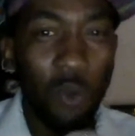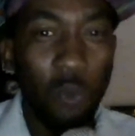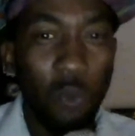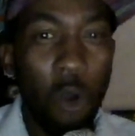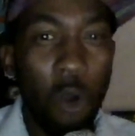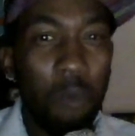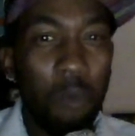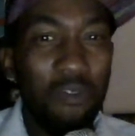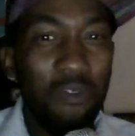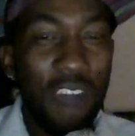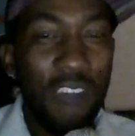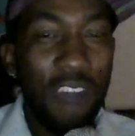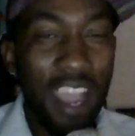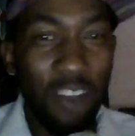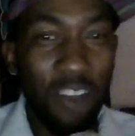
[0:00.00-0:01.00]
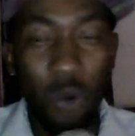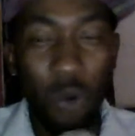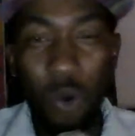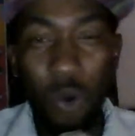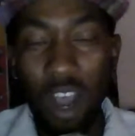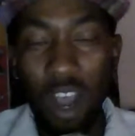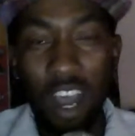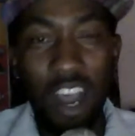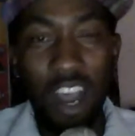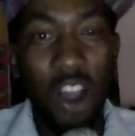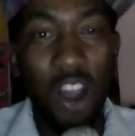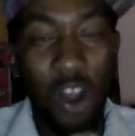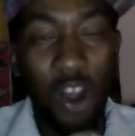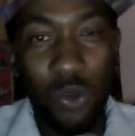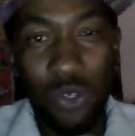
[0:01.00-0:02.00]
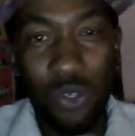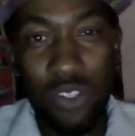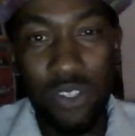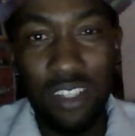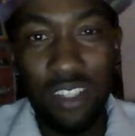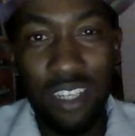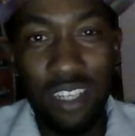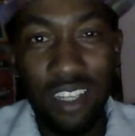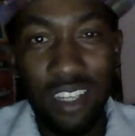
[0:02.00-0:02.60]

will host